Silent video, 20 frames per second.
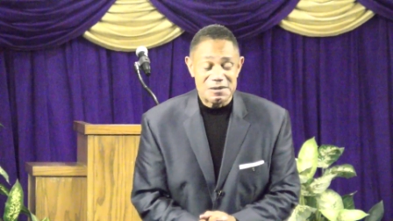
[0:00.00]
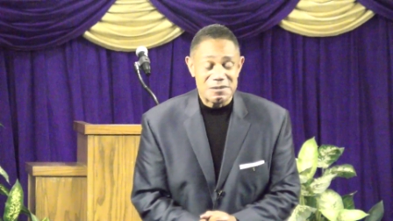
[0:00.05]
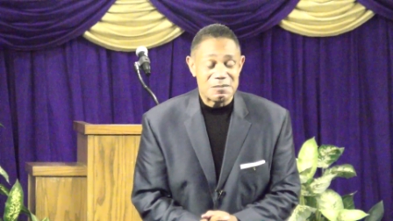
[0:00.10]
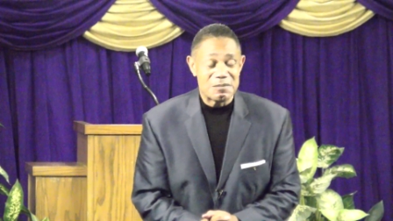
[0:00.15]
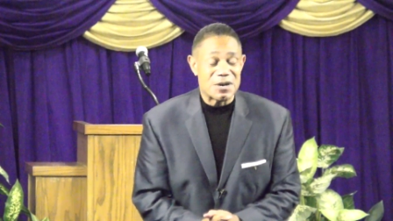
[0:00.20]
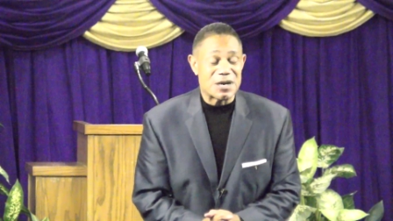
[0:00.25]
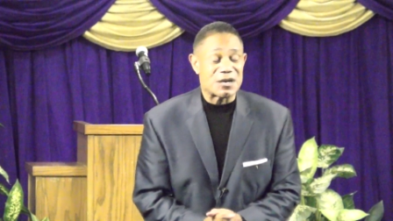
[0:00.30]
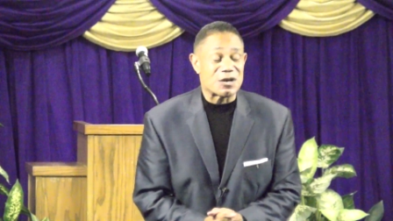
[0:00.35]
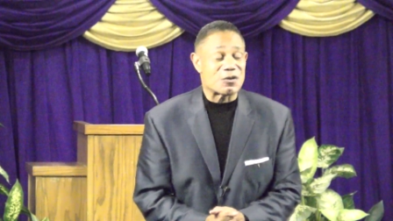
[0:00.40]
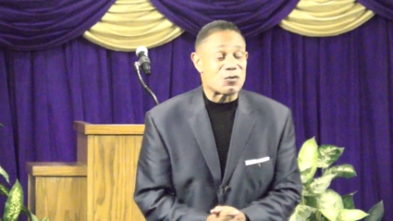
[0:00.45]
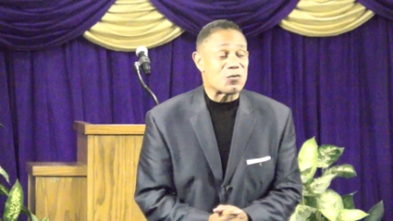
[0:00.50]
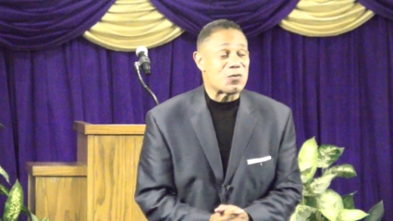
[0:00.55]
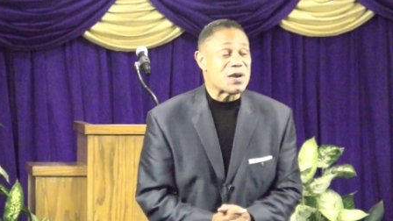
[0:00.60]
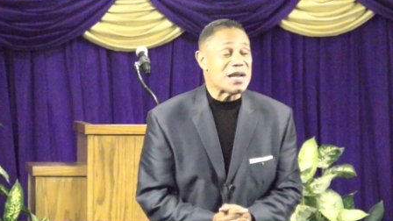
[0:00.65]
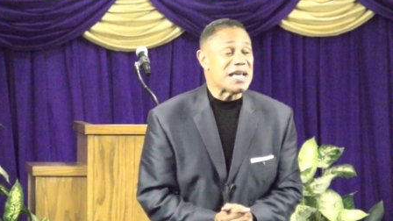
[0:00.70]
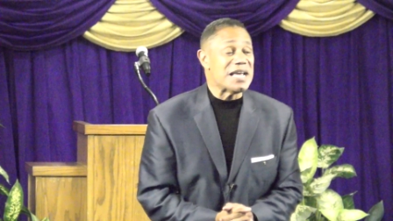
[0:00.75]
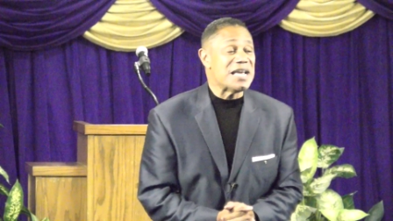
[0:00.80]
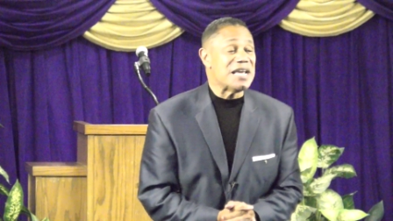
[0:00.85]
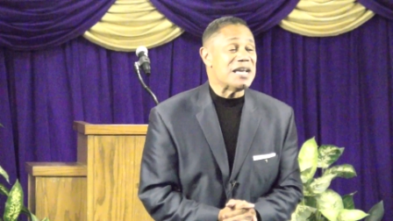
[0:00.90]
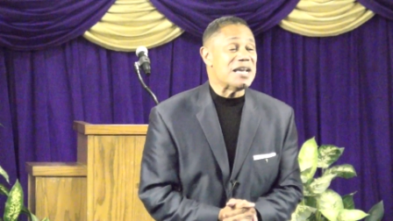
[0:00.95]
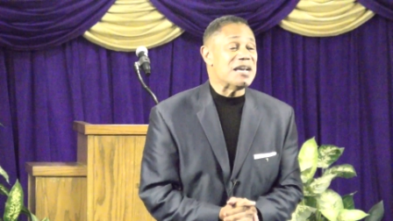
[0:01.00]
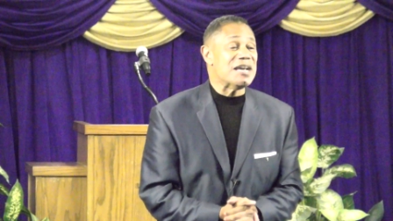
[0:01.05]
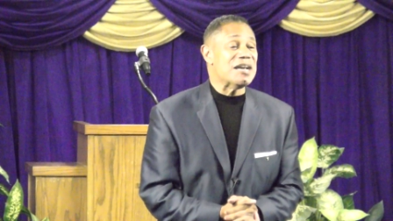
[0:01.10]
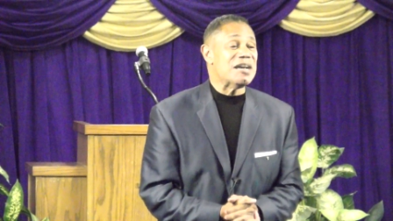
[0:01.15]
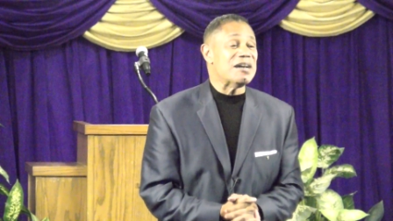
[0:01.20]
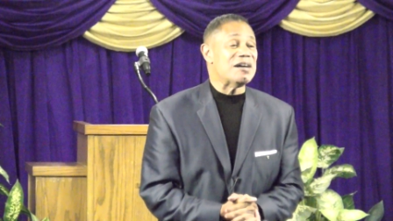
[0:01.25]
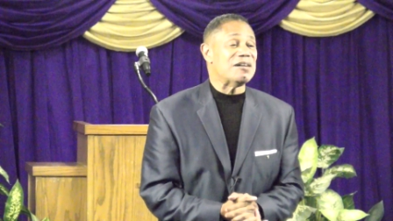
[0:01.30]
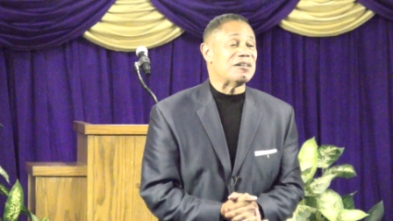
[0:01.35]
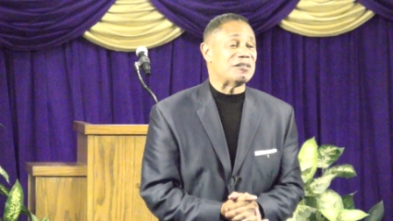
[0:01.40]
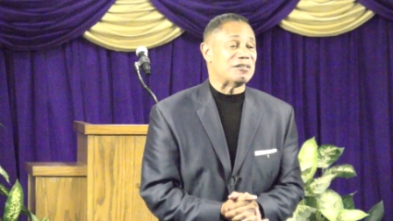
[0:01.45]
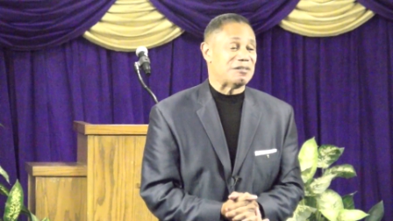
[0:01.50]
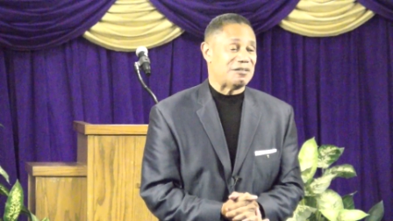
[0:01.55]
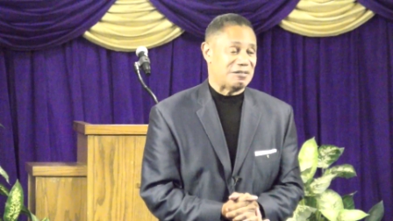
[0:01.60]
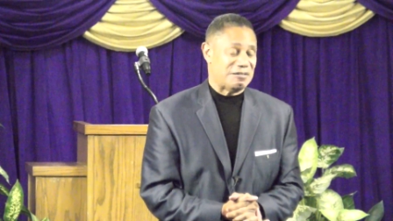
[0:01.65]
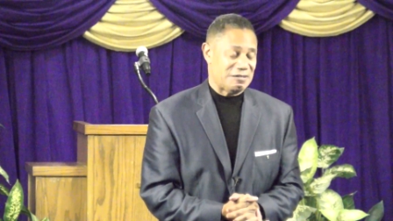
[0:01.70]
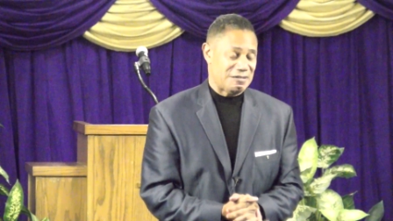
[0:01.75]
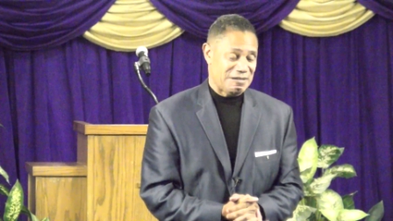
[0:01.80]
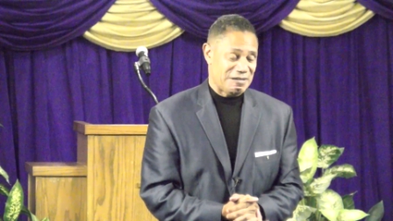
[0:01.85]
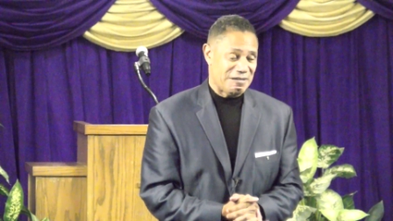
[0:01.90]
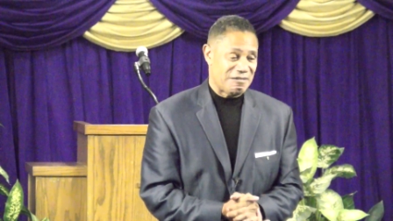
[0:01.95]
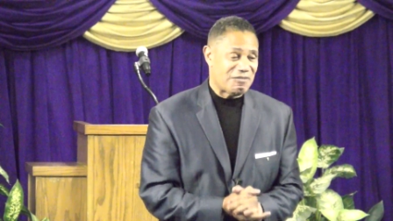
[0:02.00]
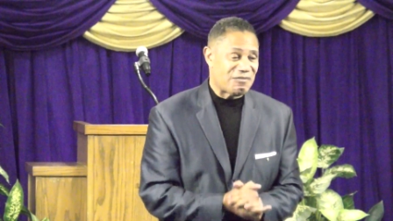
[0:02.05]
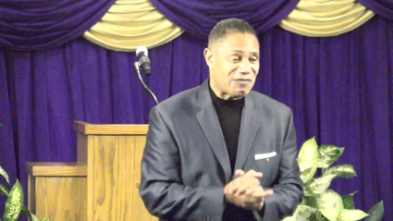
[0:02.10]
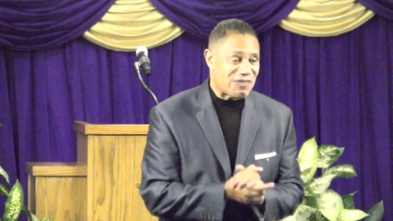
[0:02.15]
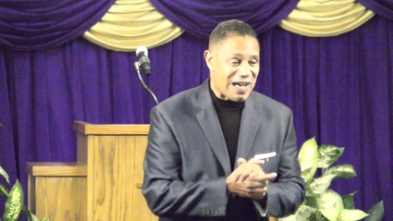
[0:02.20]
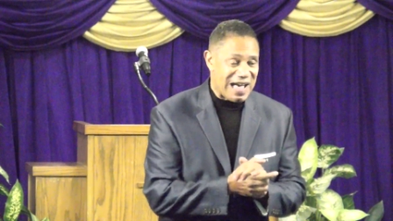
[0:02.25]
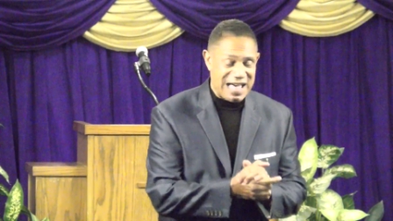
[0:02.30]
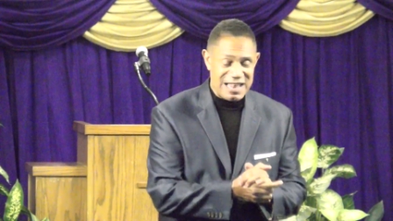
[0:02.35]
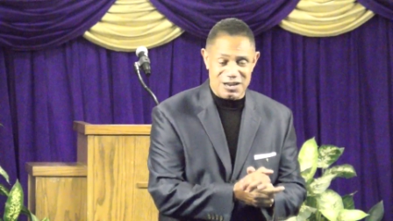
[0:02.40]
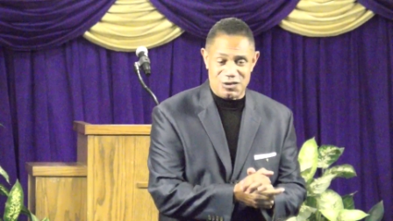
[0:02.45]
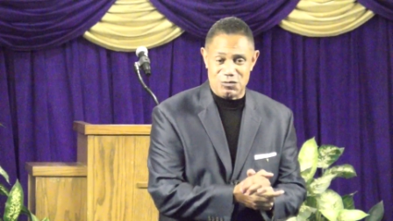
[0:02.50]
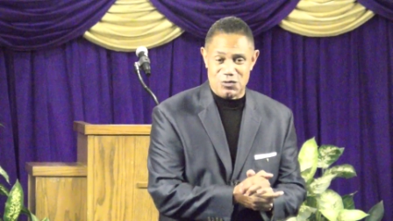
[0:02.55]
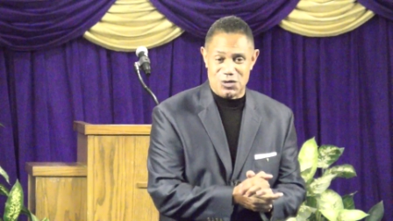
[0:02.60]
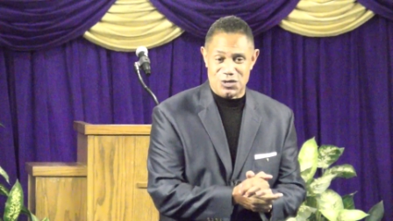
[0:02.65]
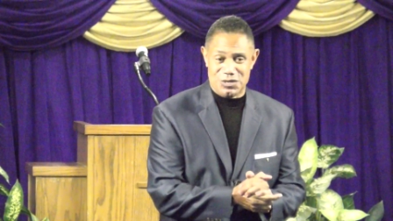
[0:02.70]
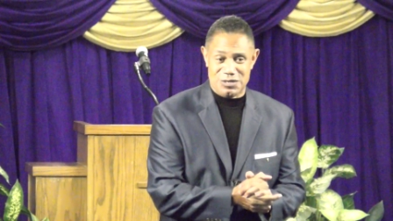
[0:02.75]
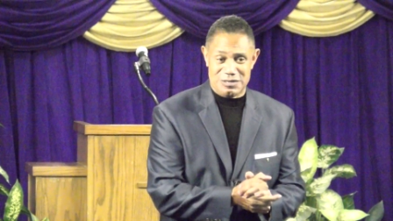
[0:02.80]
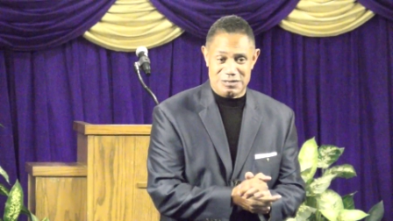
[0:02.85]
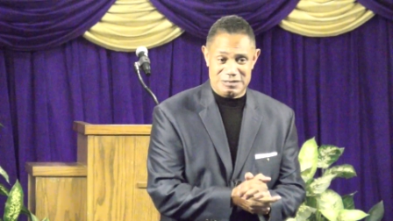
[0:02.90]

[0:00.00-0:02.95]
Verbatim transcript: But a real follower